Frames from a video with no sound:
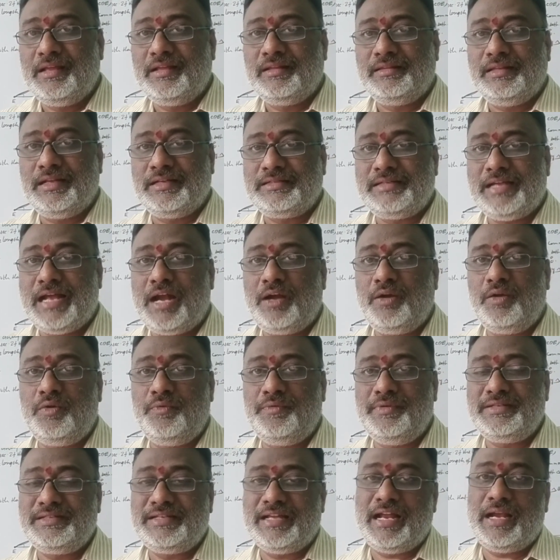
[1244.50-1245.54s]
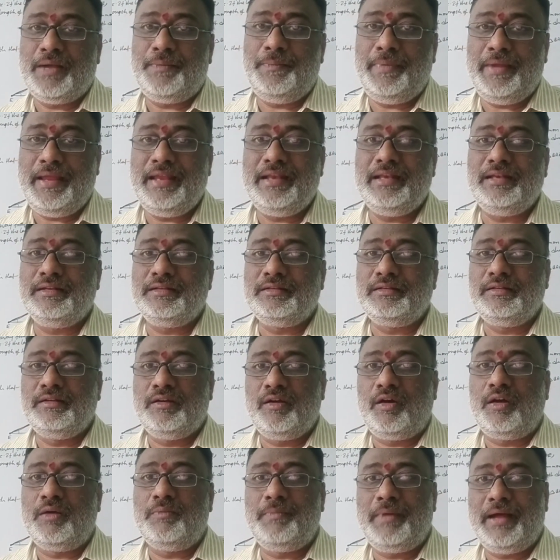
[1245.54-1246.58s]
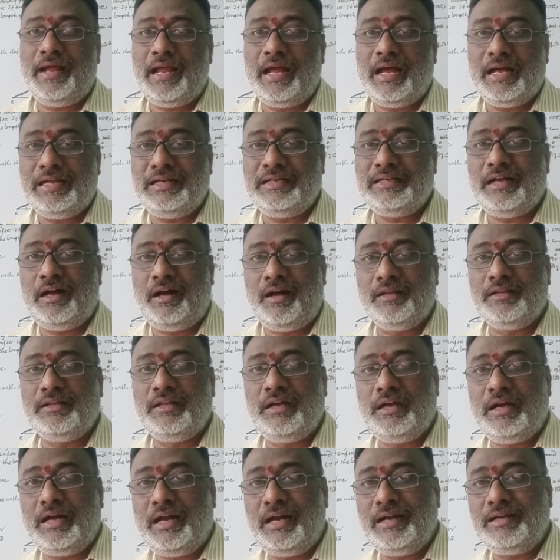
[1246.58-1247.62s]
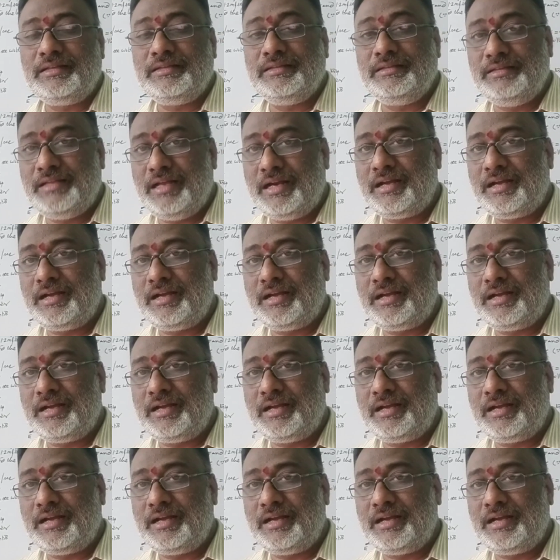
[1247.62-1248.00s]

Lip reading: The shadow which had been got by her on the earth,